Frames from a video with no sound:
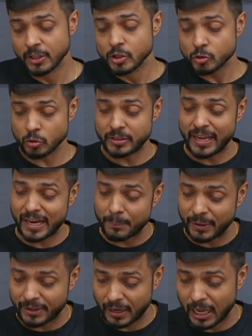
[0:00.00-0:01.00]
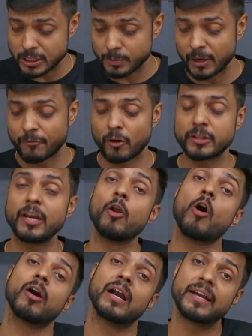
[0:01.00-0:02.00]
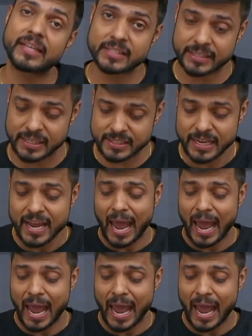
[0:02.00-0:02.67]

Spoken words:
so they can be transmitted for the longer distance,